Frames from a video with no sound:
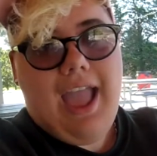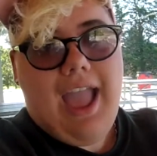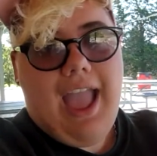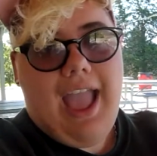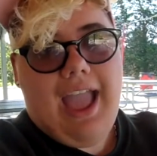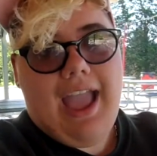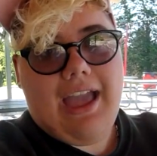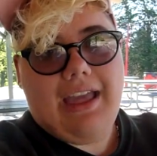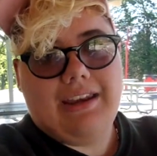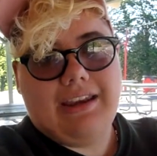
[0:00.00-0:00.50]

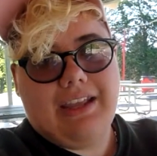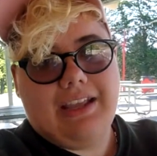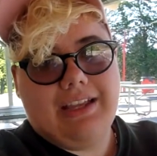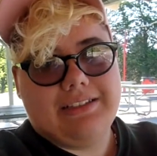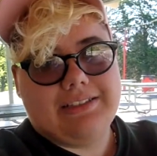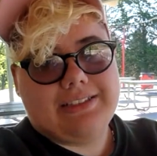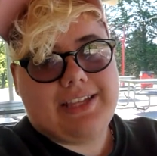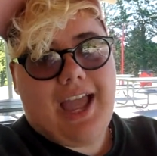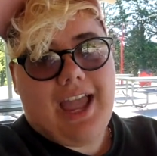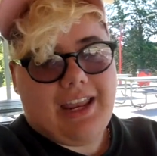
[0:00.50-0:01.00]
and
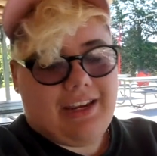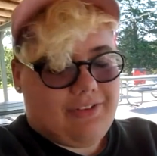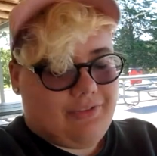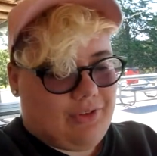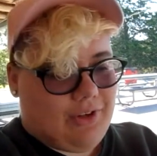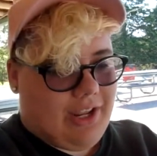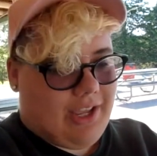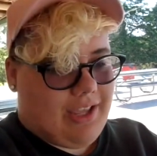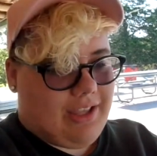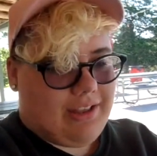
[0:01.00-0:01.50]
it's kind of
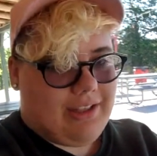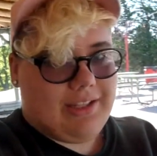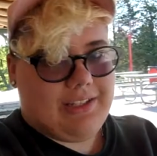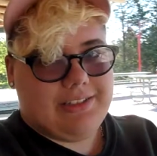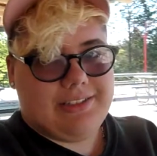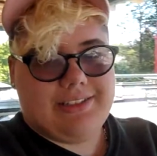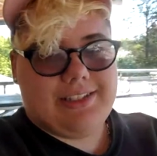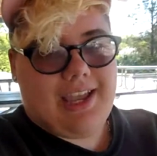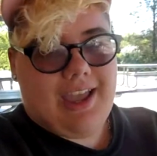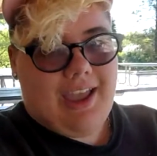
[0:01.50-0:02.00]

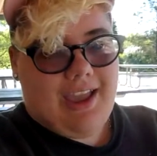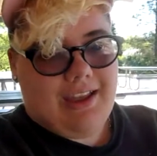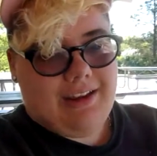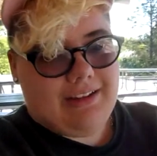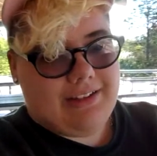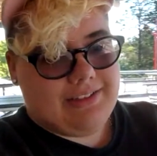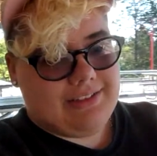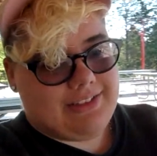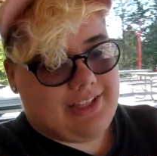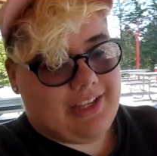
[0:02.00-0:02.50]
ridiculous. And it's